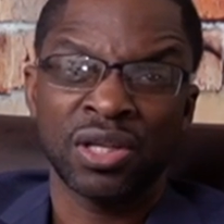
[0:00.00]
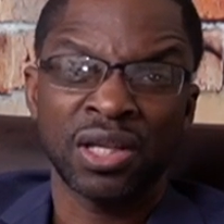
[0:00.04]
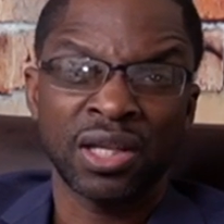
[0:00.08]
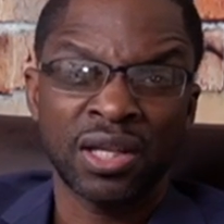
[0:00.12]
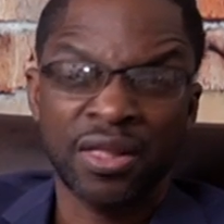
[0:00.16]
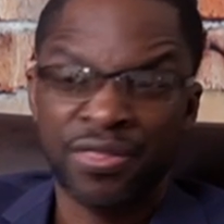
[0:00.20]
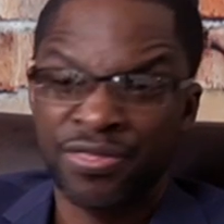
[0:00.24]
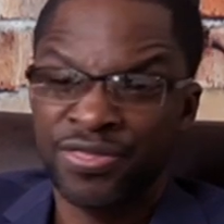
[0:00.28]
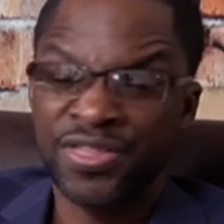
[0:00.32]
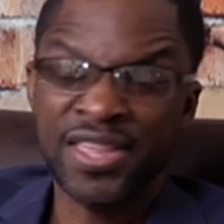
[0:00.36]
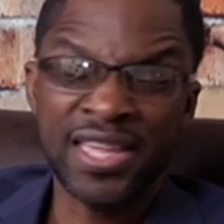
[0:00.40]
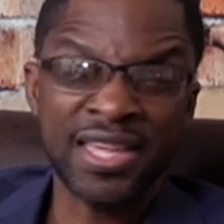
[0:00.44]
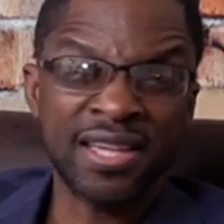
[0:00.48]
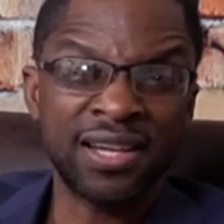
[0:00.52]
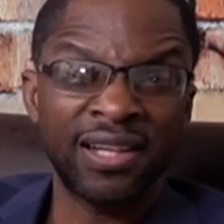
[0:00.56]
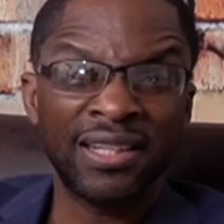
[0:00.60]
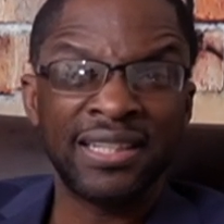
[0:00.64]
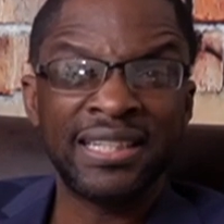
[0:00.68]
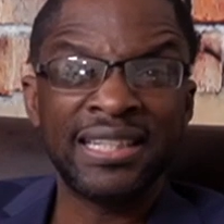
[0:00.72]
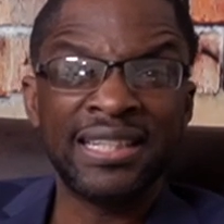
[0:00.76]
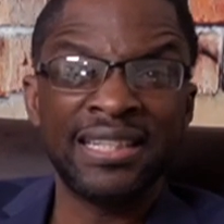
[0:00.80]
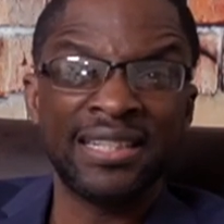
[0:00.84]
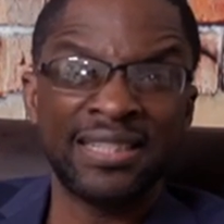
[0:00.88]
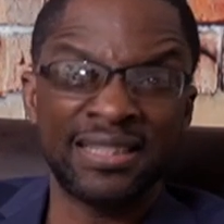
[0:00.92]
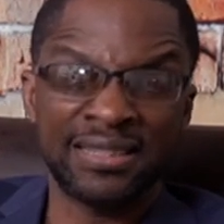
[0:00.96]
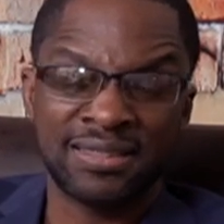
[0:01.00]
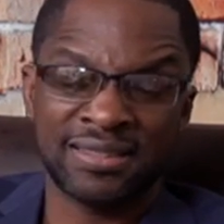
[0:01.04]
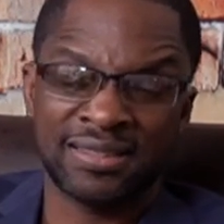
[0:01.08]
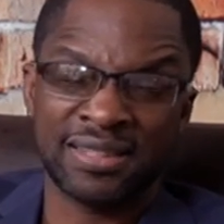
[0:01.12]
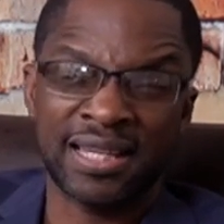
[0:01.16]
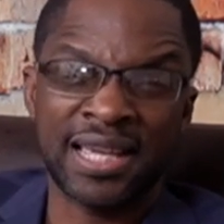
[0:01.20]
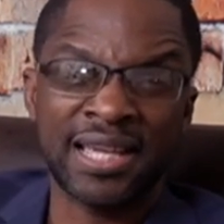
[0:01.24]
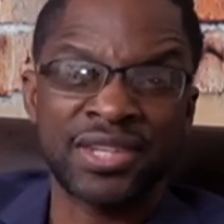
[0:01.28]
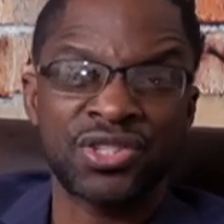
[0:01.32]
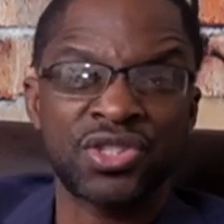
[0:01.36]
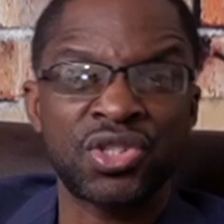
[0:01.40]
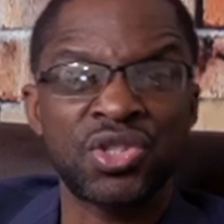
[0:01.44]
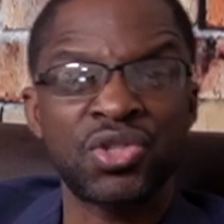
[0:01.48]
the elitist,
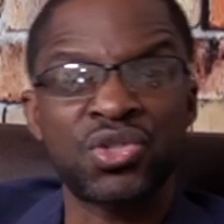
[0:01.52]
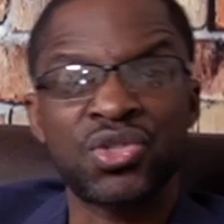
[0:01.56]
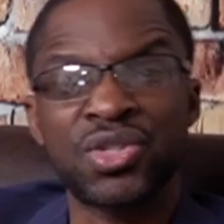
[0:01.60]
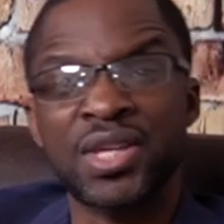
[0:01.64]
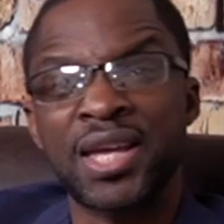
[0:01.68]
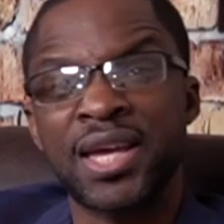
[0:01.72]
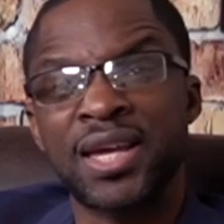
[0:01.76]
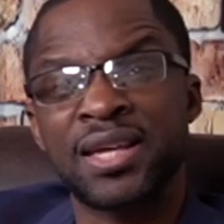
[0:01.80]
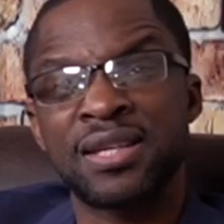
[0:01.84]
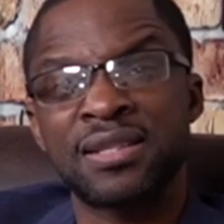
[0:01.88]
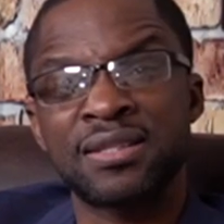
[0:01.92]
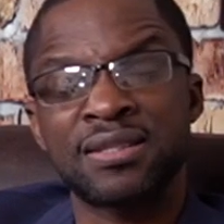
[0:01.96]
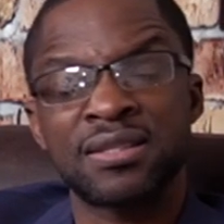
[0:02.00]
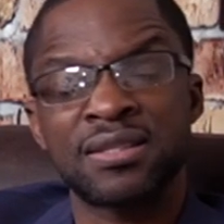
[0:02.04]
as she says,